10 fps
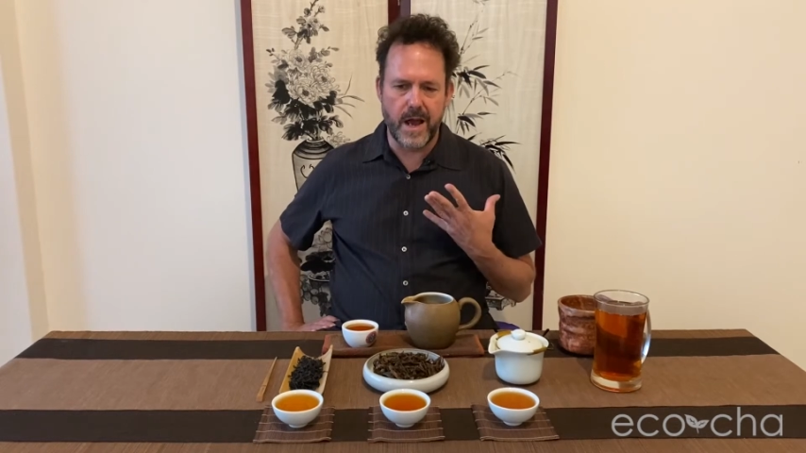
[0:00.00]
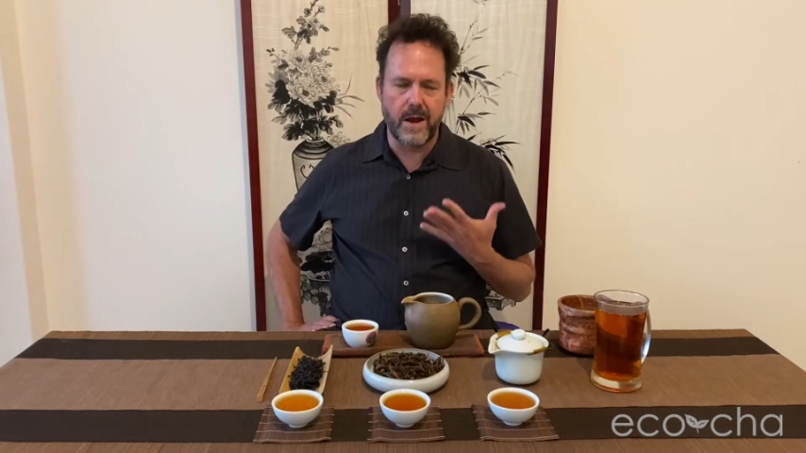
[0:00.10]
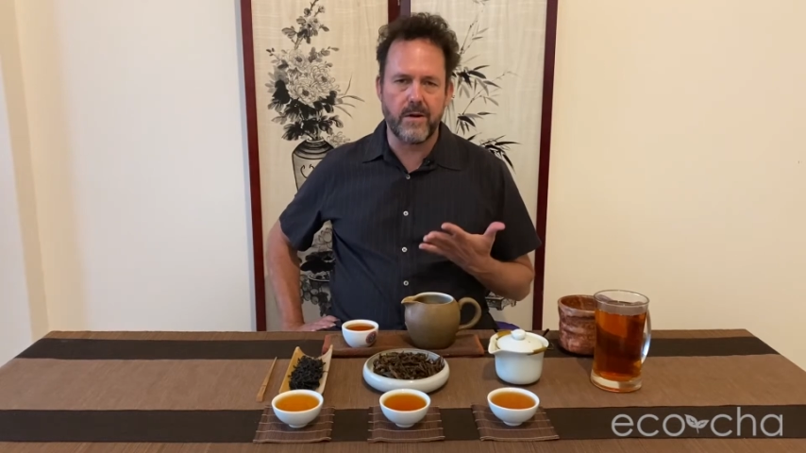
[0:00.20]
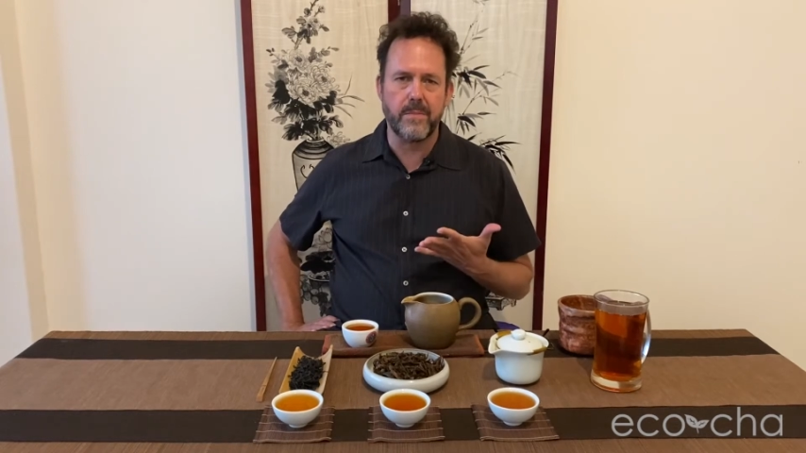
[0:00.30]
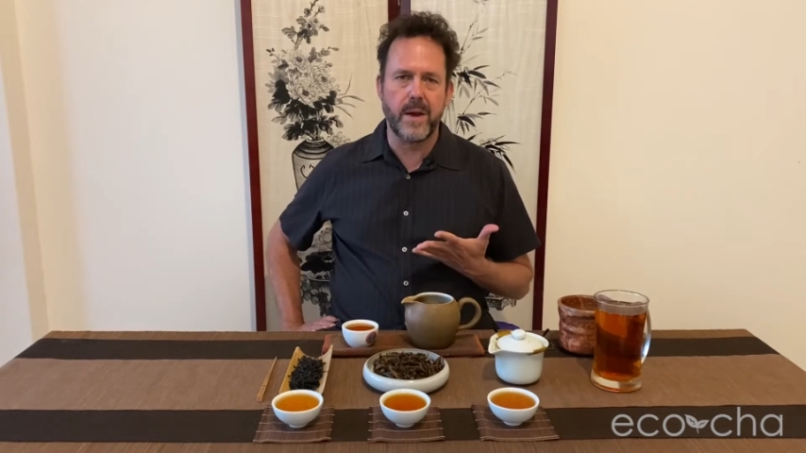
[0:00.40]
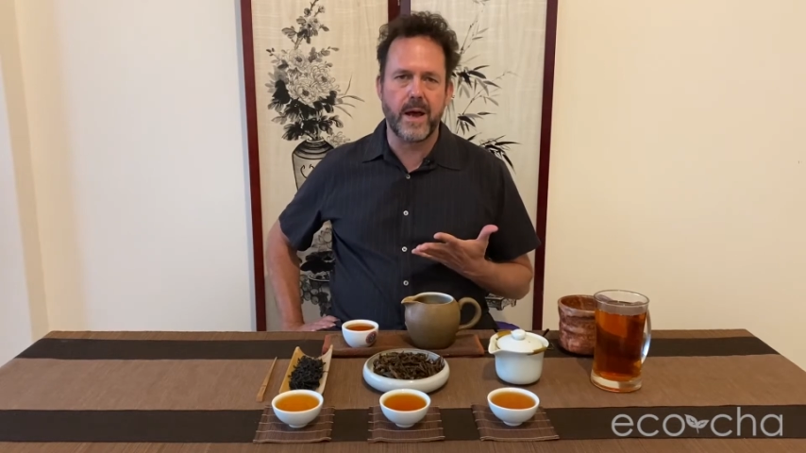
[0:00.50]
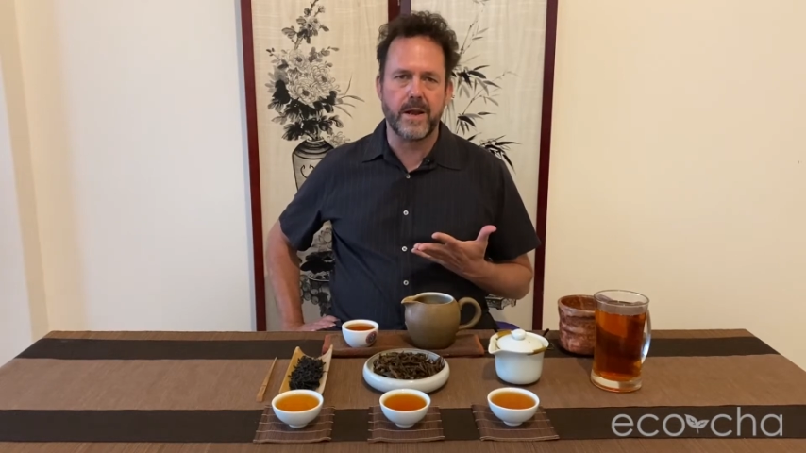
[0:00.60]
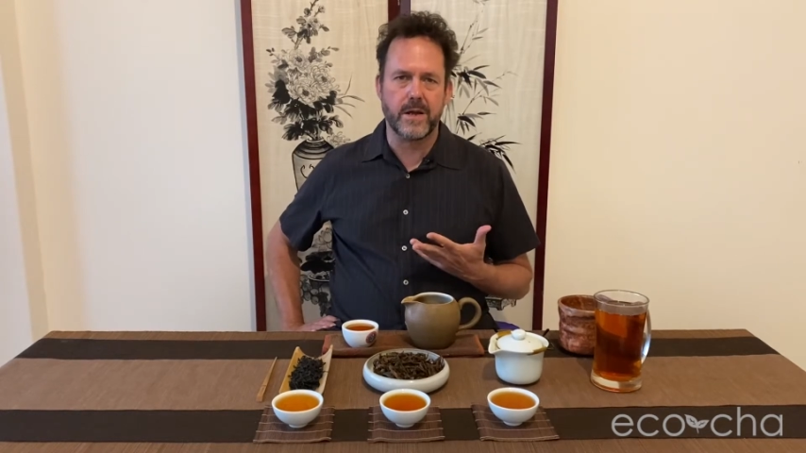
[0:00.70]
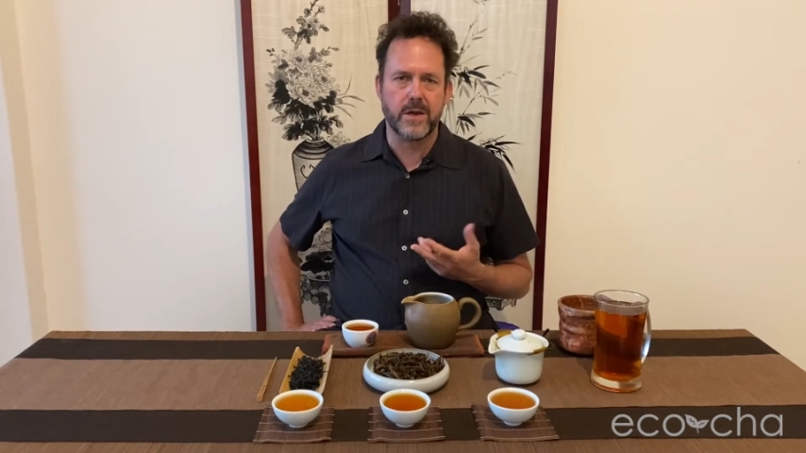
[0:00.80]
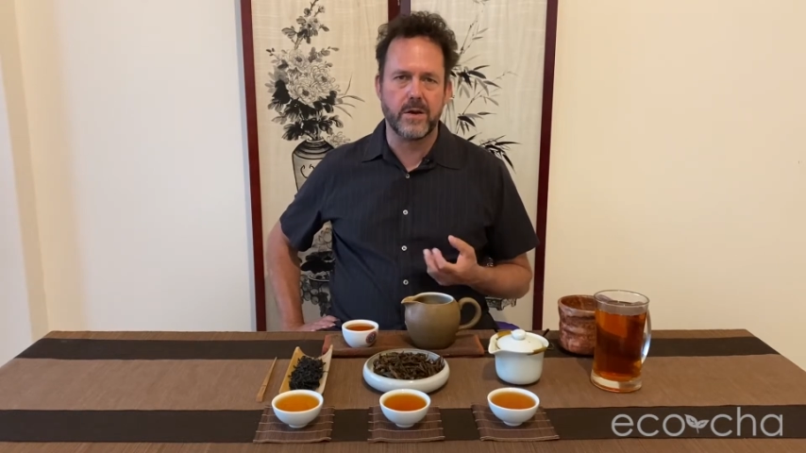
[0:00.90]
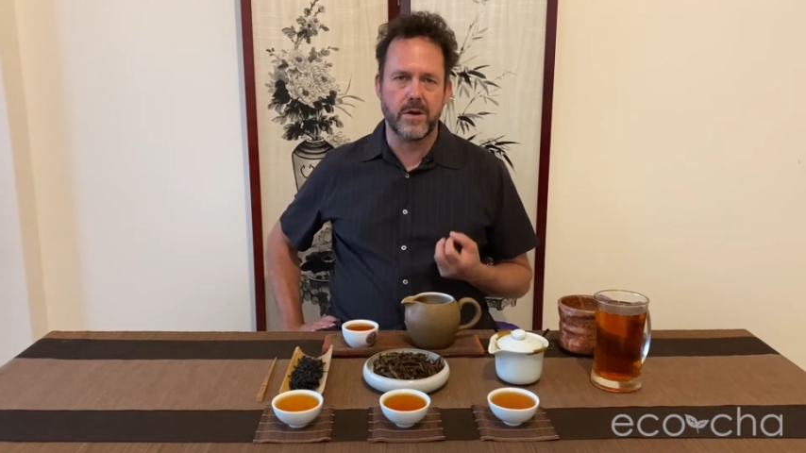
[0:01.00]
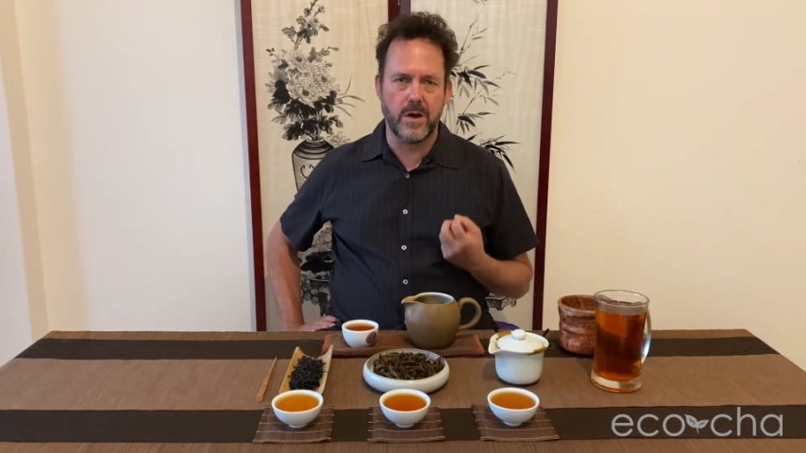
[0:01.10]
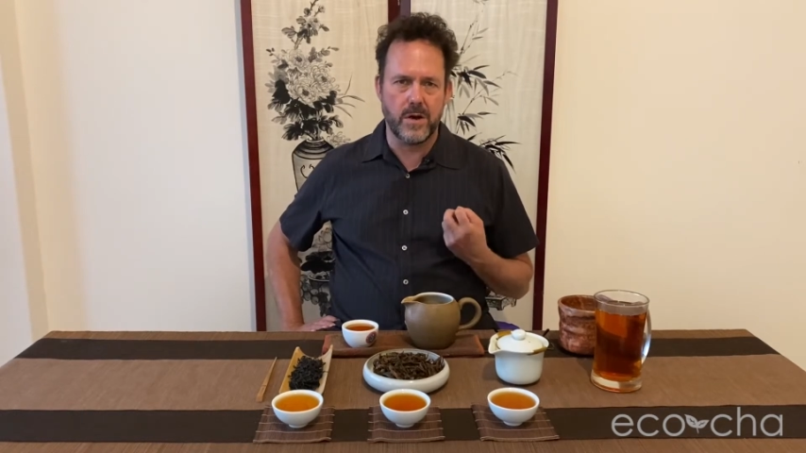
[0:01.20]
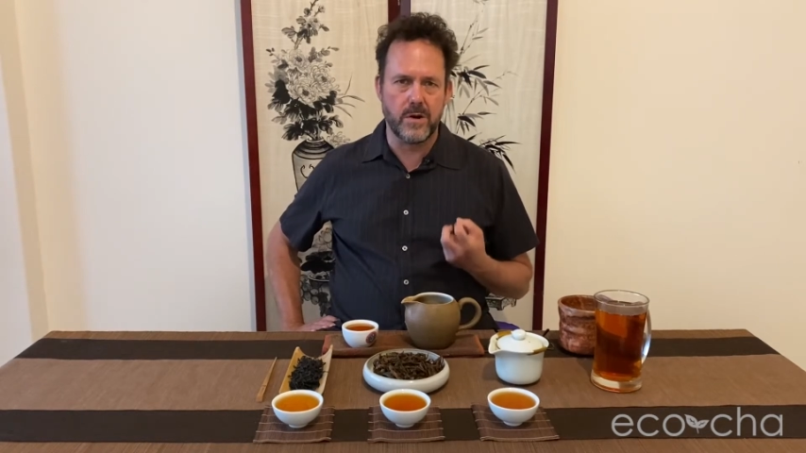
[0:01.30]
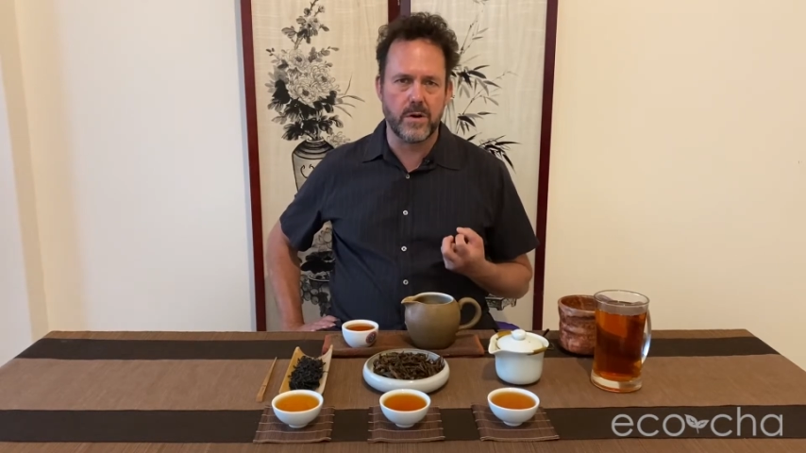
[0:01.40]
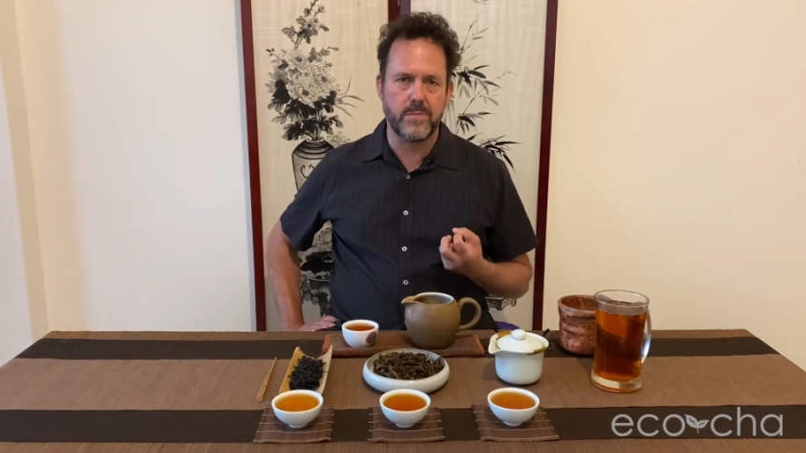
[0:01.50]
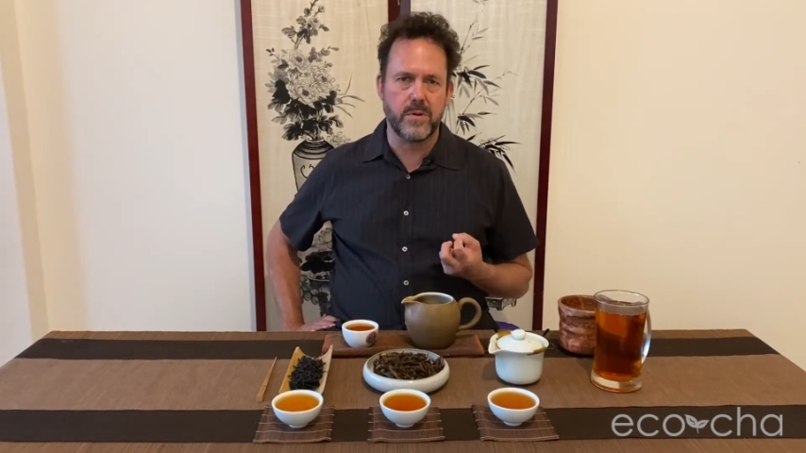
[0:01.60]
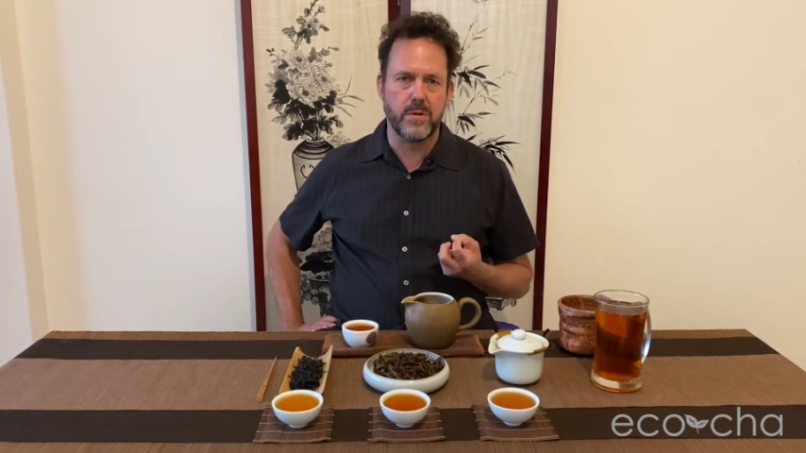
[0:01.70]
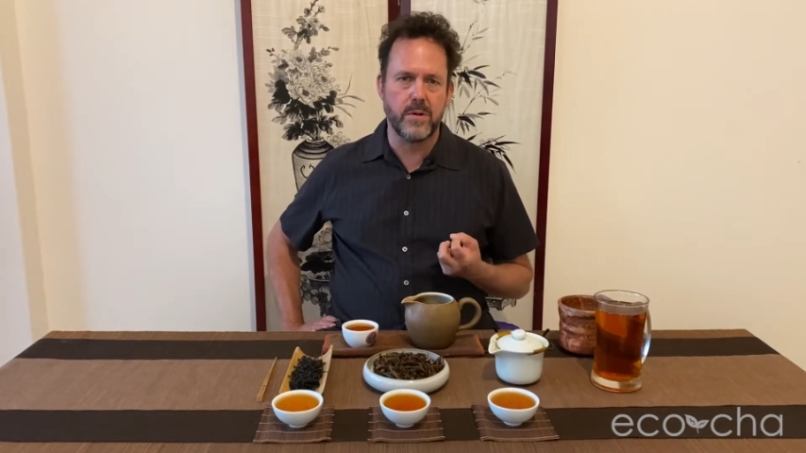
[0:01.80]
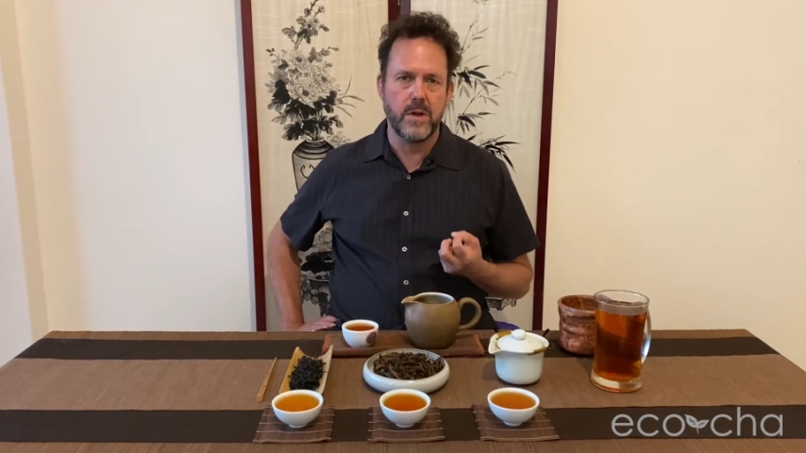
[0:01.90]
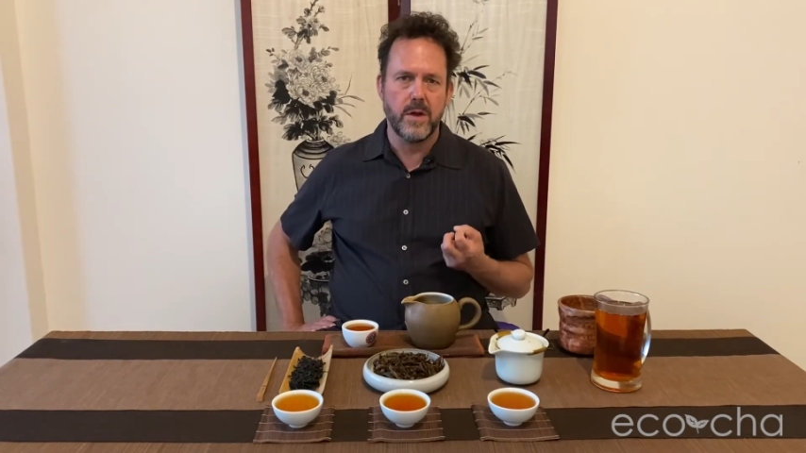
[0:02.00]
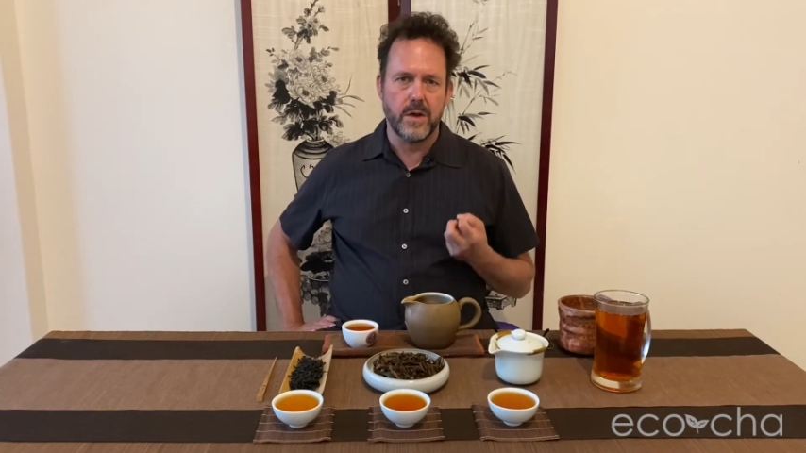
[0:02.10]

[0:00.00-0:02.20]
aromatic, herbal,